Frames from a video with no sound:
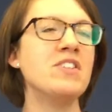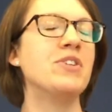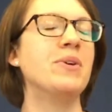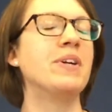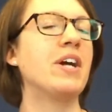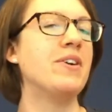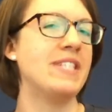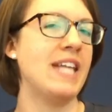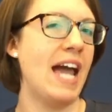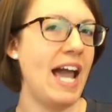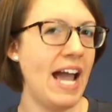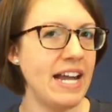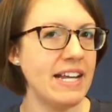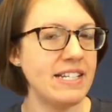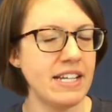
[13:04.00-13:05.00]
So it goes,
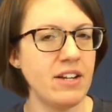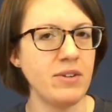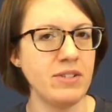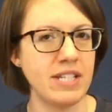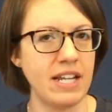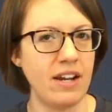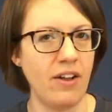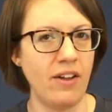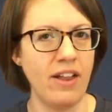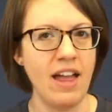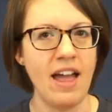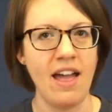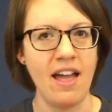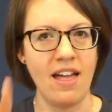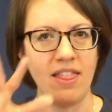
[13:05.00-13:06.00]
hey diddle diddle,
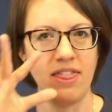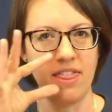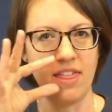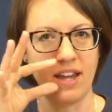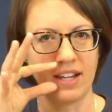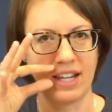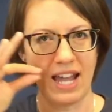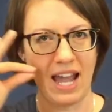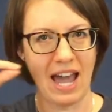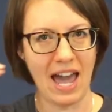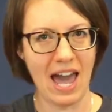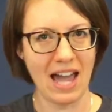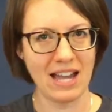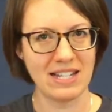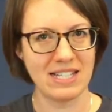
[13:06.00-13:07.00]
the
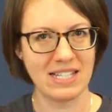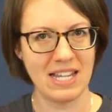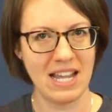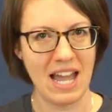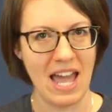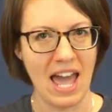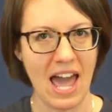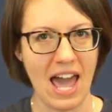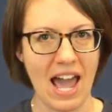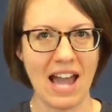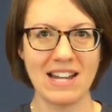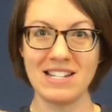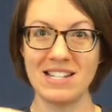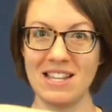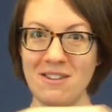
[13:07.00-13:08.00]
cat
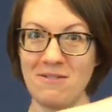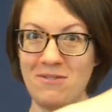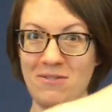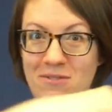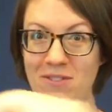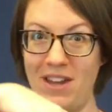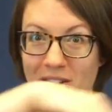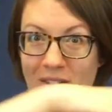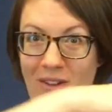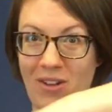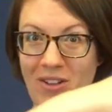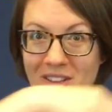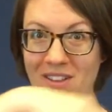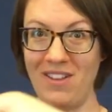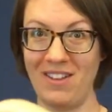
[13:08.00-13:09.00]
and the
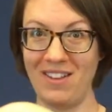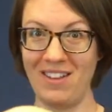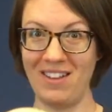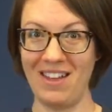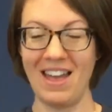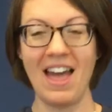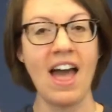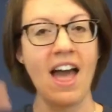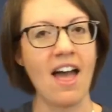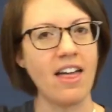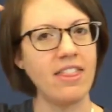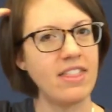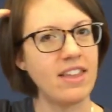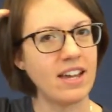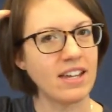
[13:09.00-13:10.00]
fiddle,
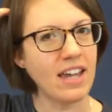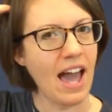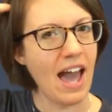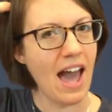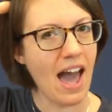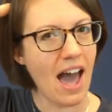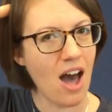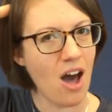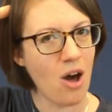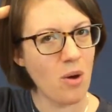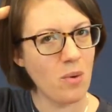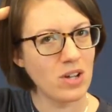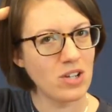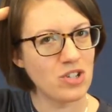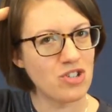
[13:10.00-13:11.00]
the
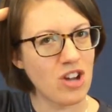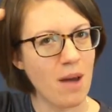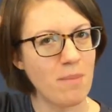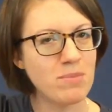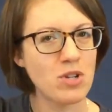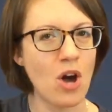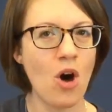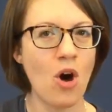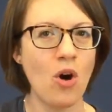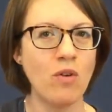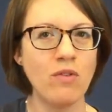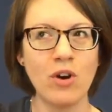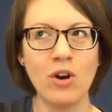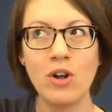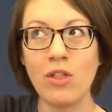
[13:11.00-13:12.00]
cow jumped
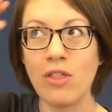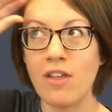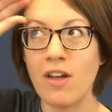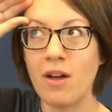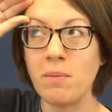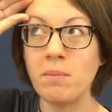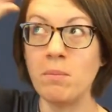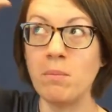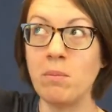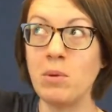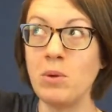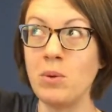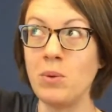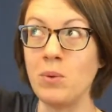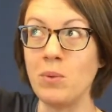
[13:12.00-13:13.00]
over the
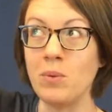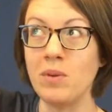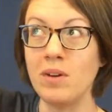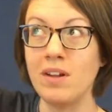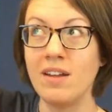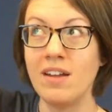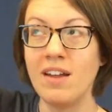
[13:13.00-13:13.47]
moon.